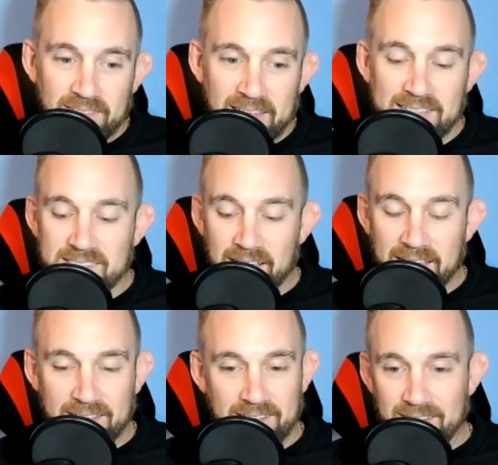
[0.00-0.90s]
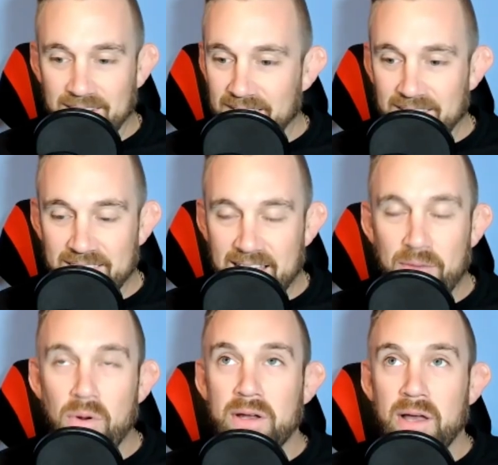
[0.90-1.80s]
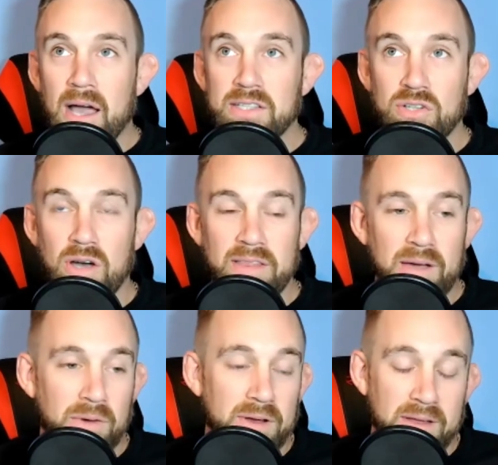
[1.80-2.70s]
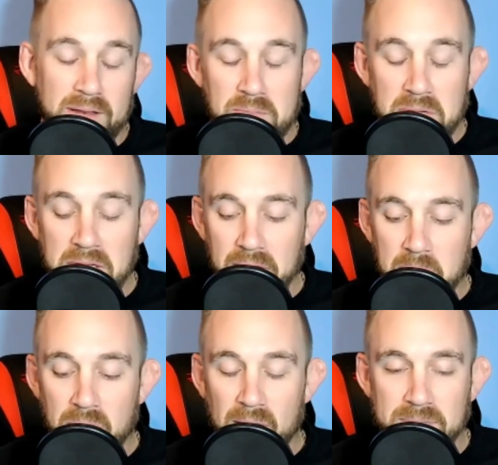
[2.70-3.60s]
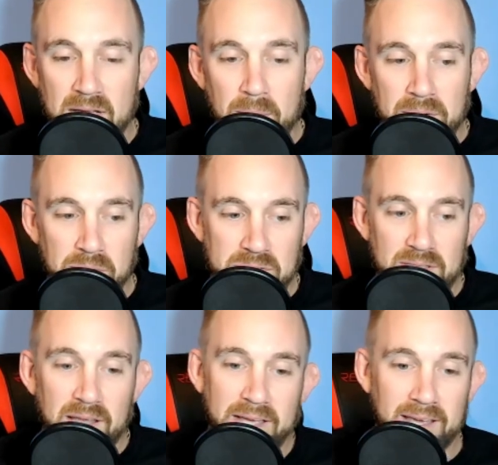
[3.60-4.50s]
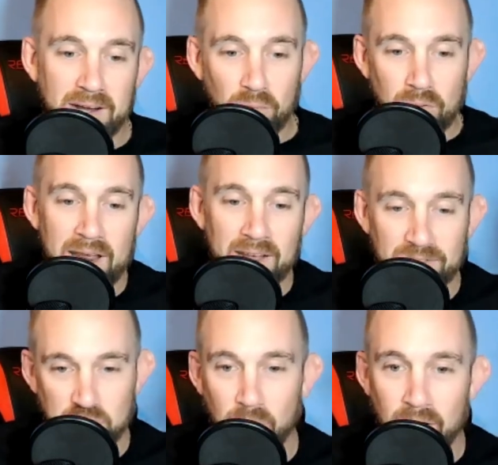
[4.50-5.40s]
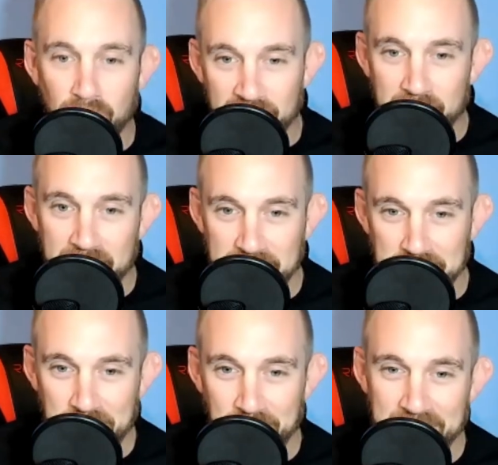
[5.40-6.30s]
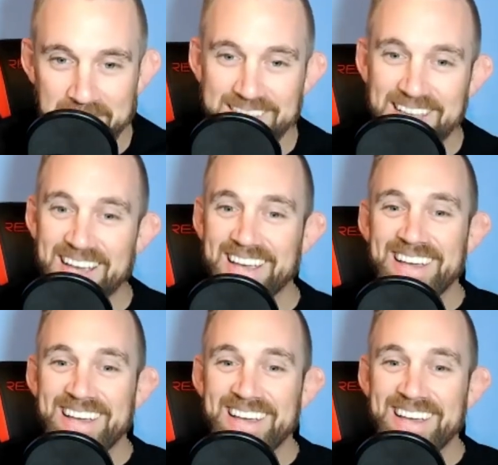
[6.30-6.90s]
That's well, like that one. I saw that one that immediately popped out, but it was in like an array of 12 of them that you sold that day.